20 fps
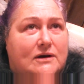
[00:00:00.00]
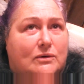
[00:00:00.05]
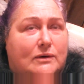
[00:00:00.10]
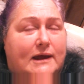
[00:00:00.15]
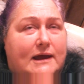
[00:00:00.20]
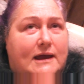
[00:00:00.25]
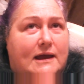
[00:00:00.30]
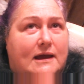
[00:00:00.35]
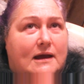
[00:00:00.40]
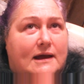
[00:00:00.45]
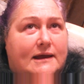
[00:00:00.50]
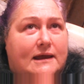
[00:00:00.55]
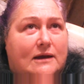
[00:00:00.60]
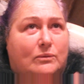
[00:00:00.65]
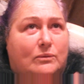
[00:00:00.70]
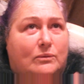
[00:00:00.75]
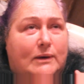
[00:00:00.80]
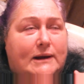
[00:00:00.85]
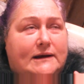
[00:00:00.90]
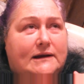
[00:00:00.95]
okay, I
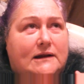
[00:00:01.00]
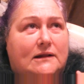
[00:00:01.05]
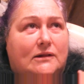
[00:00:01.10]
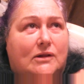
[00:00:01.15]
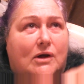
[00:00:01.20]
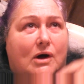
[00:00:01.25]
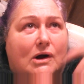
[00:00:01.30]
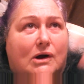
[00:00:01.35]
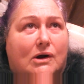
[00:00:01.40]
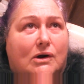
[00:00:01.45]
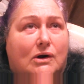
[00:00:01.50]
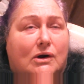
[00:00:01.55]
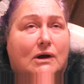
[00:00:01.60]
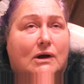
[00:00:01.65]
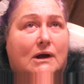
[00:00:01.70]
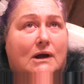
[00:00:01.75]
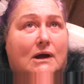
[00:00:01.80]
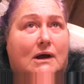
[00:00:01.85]
can't wait any longer.